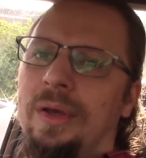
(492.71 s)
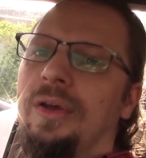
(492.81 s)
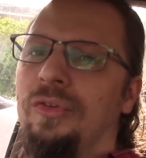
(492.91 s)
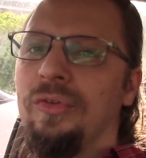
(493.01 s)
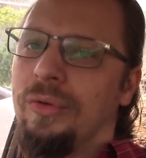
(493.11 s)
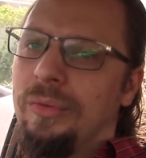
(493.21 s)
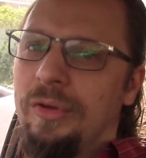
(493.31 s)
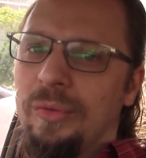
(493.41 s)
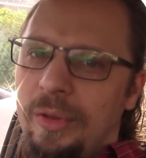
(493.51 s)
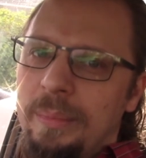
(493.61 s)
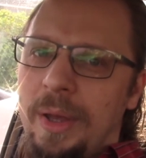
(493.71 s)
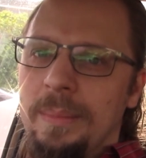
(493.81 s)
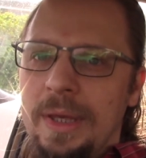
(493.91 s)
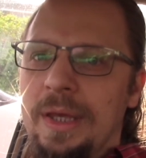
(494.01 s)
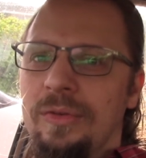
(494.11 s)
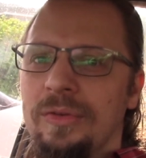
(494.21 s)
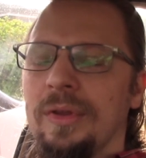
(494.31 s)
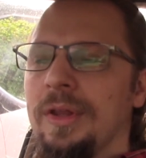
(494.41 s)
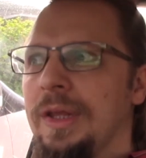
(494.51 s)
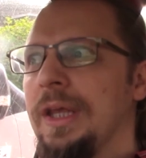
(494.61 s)
I should do things within my means and
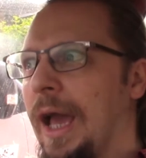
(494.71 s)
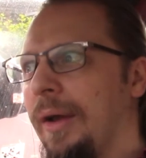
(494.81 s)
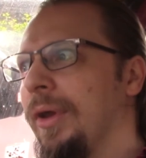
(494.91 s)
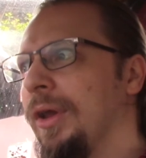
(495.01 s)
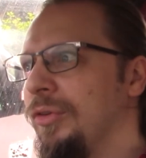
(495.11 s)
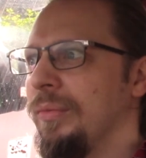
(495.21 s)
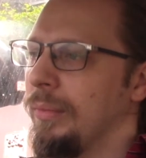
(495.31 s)
I need a garage and